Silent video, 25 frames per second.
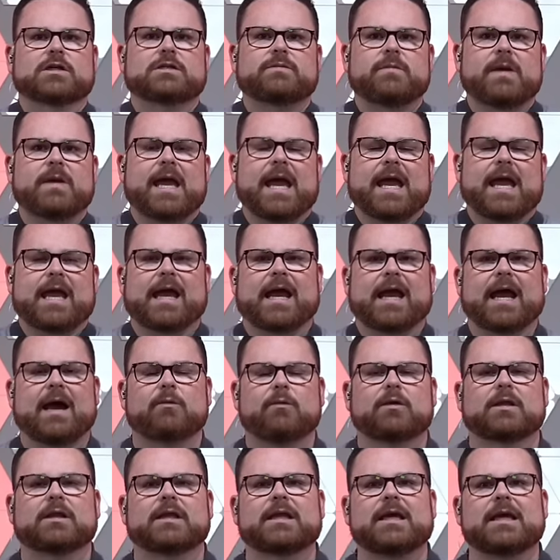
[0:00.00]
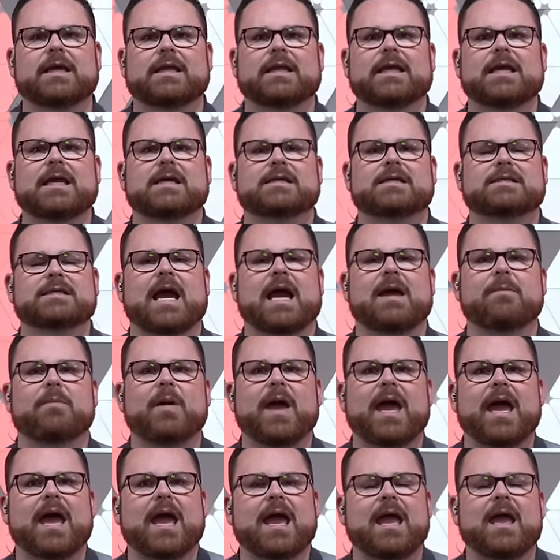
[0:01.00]
me hanging out with Lian Li in
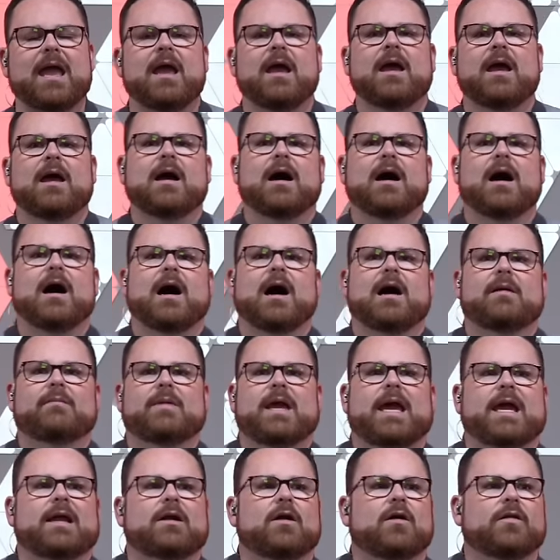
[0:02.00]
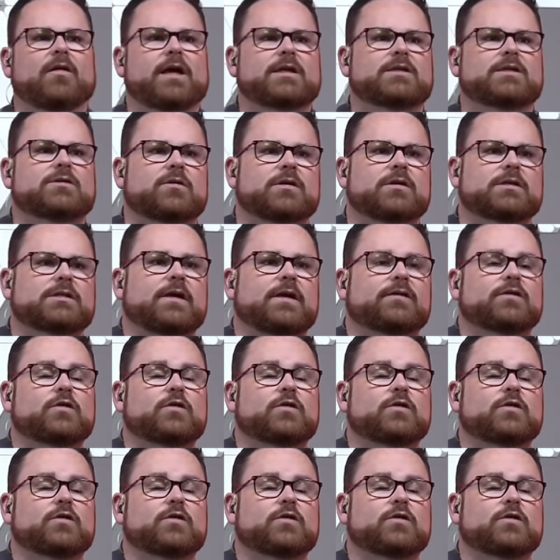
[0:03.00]
Taipei um, and all that sort of stuff.